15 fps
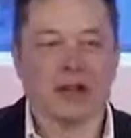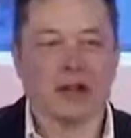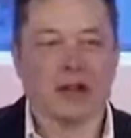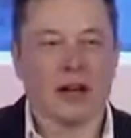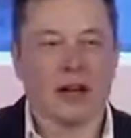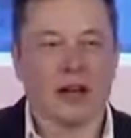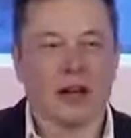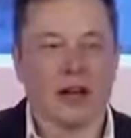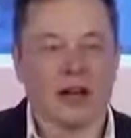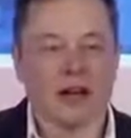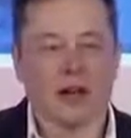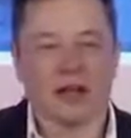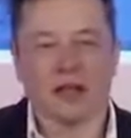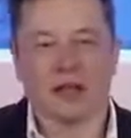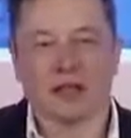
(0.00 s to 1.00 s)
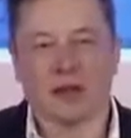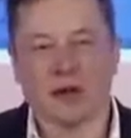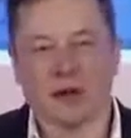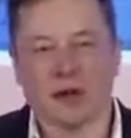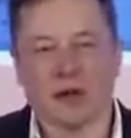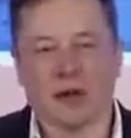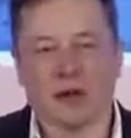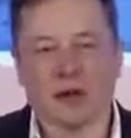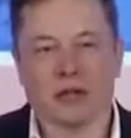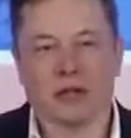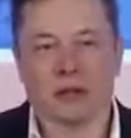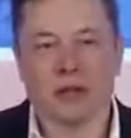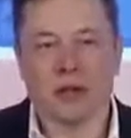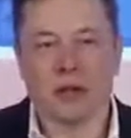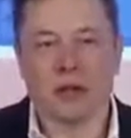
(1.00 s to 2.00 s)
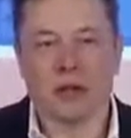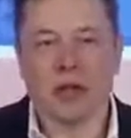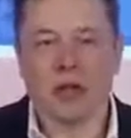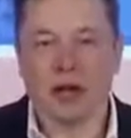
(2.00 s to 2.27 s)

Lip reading: and that means they've got to be able to stop